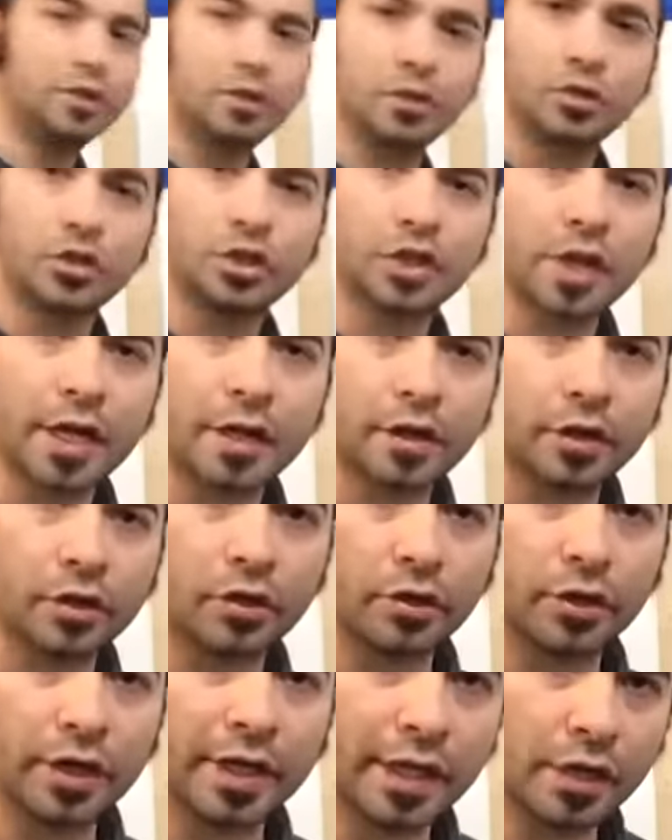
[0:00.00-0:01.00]
to shake
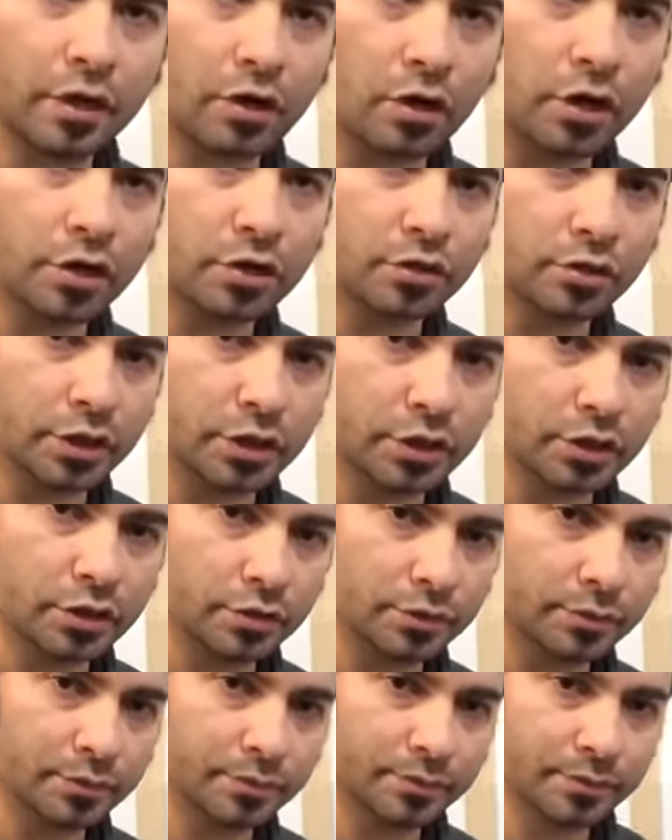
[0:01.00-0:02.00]
your ink cartridge.
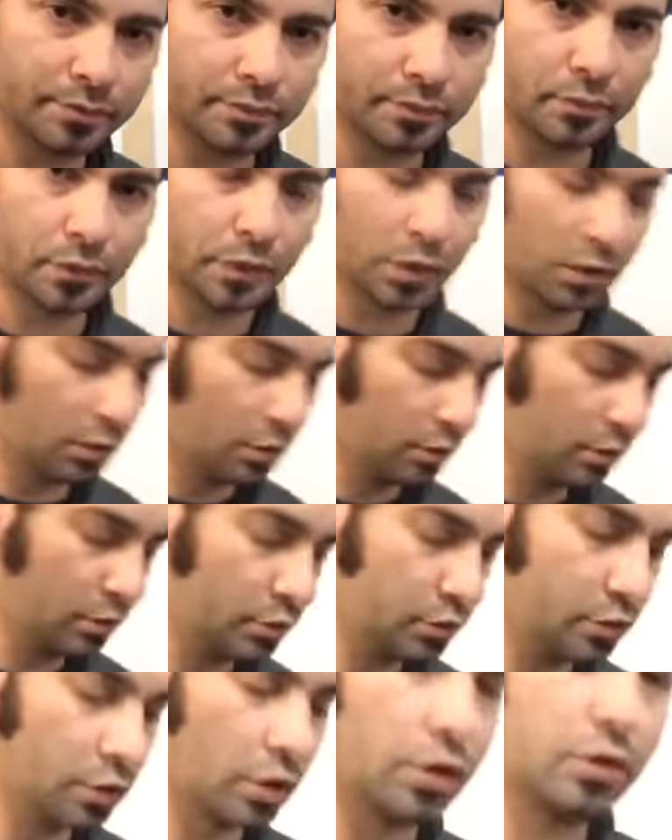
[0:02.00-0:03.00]

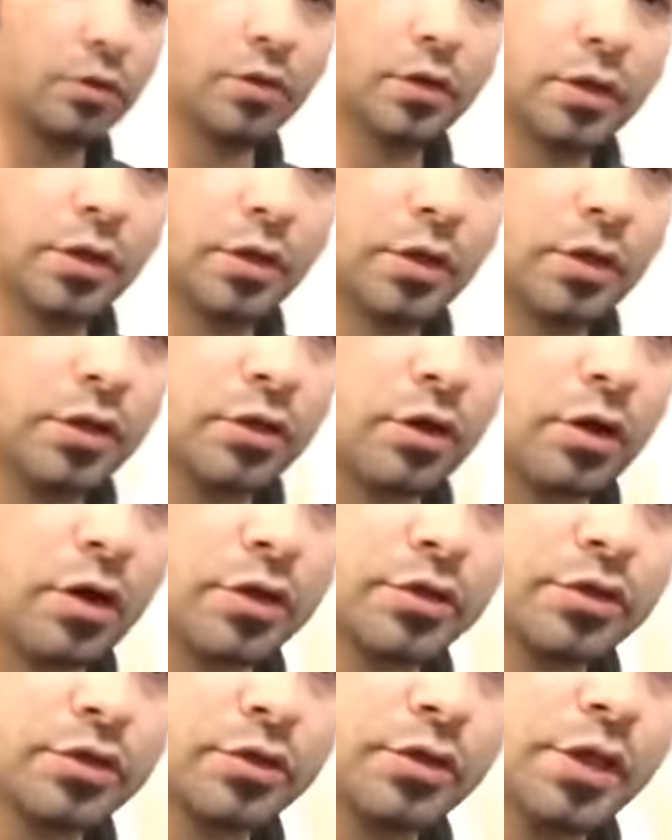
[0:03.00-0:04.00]
So you'll
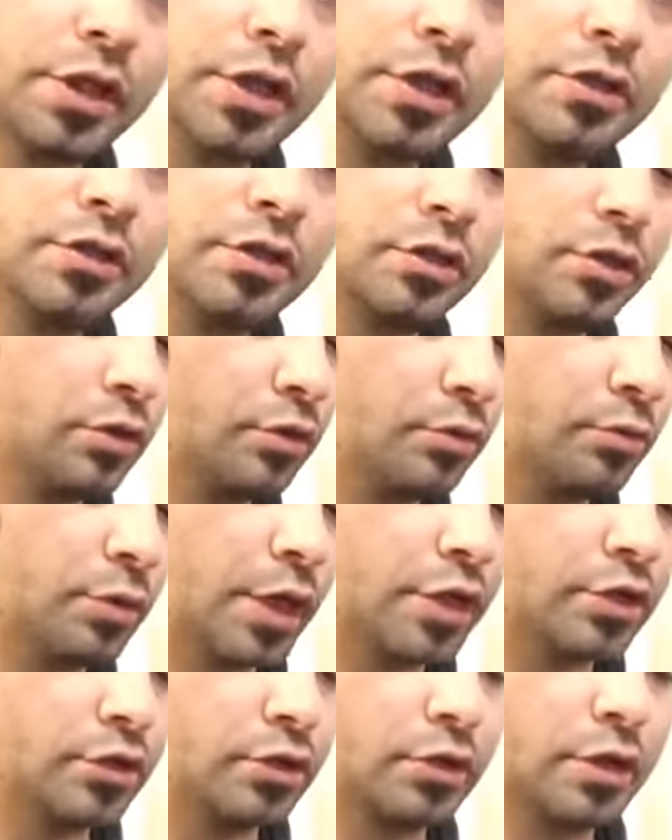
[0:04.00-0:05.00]
also need to
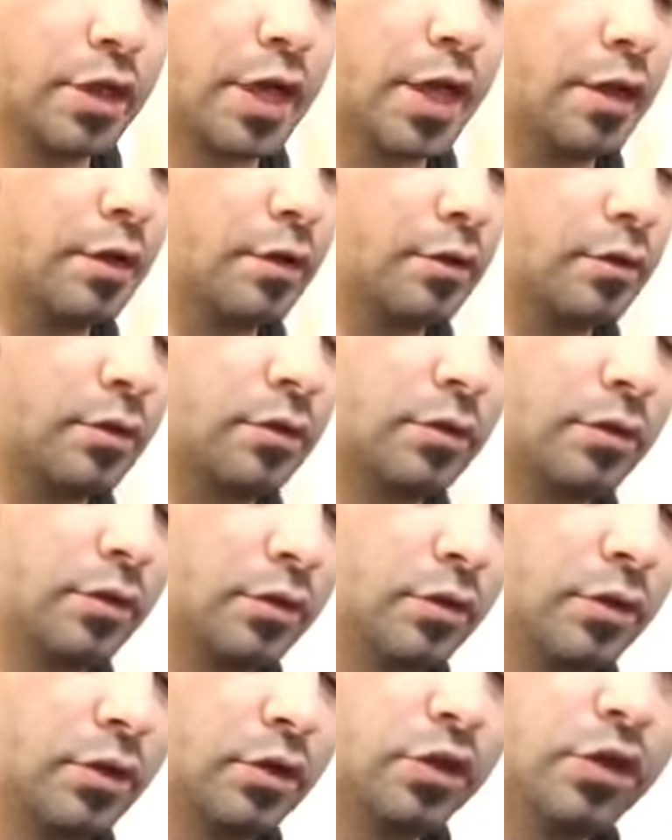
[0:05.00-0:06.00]
make sure that
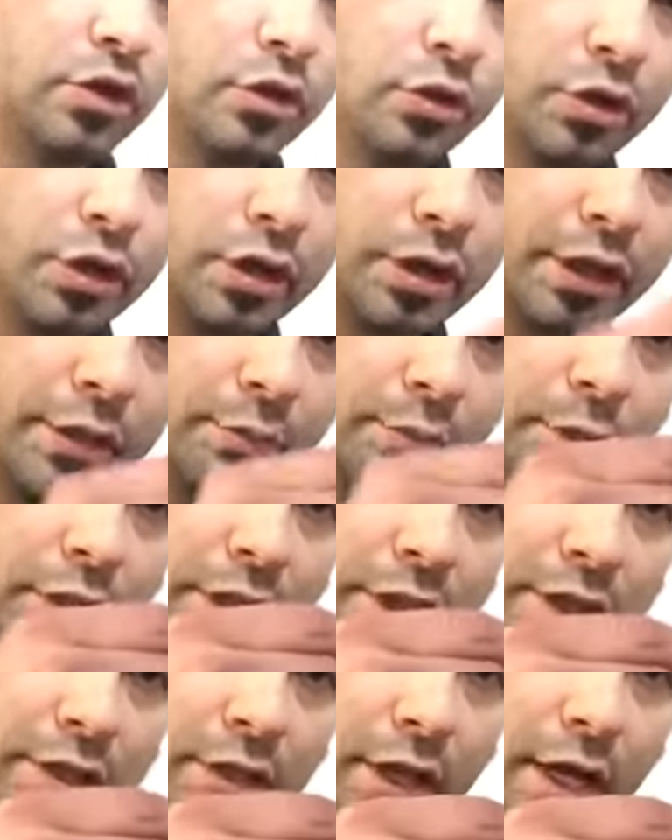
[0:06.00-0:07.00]
you clip
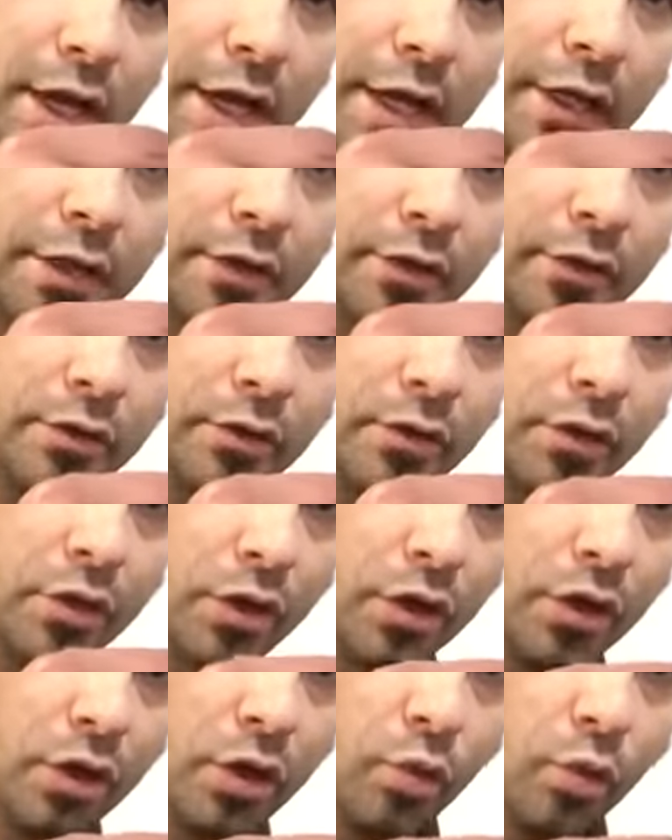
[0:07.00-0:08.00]
this line
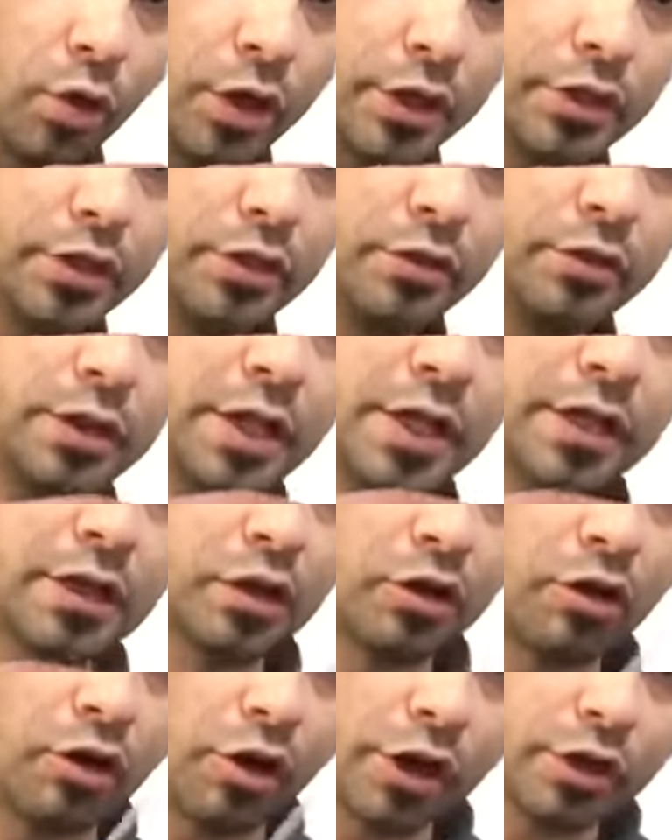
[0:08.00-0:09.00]
once you take the
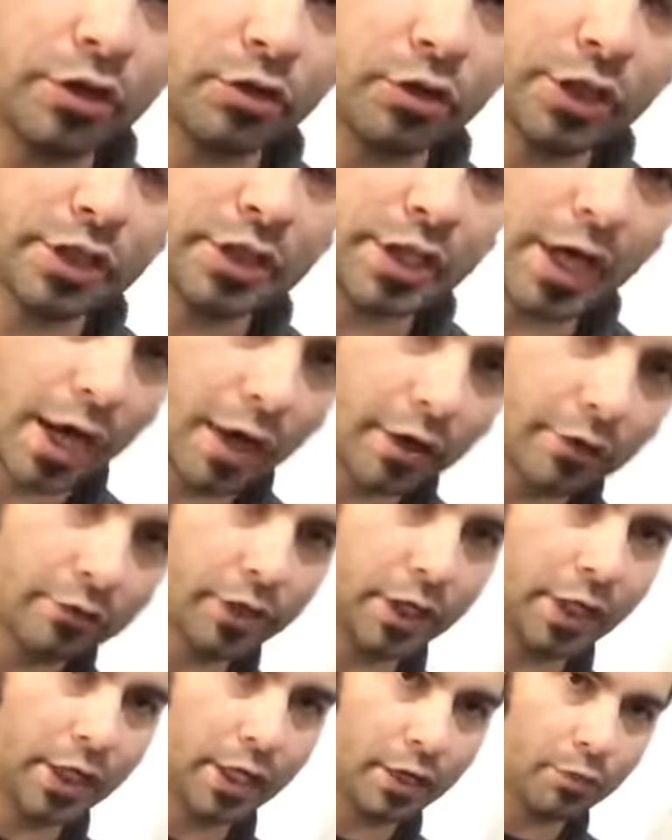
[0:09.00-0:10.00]
cartridge out of
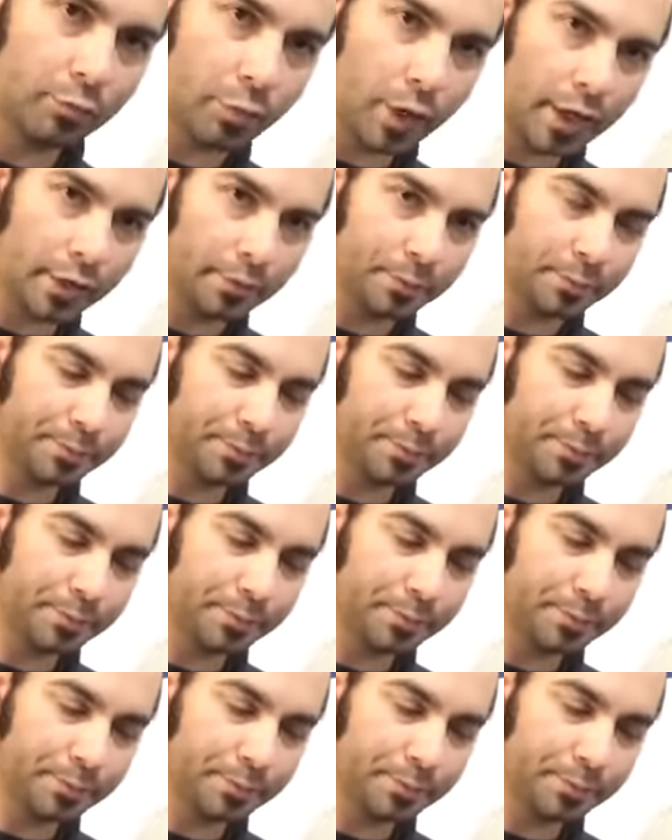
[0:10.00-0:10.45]
the ink bay,